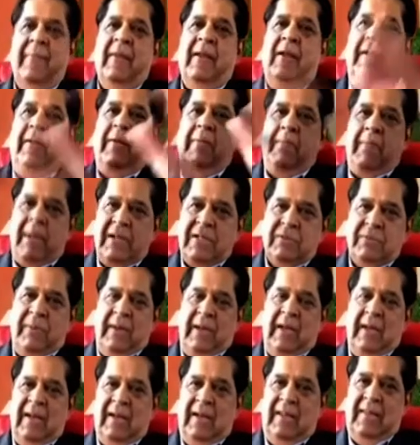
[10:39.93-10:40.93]
Be much
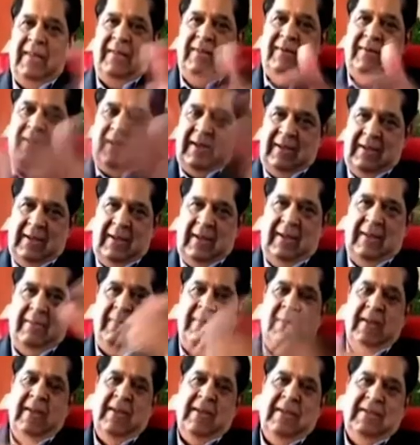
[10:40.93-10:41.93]
bigger, as I said,
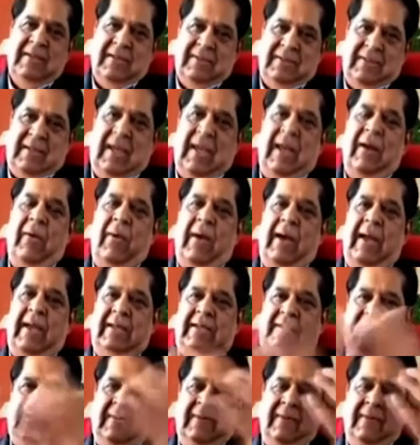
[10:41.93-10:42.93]
scale-wise,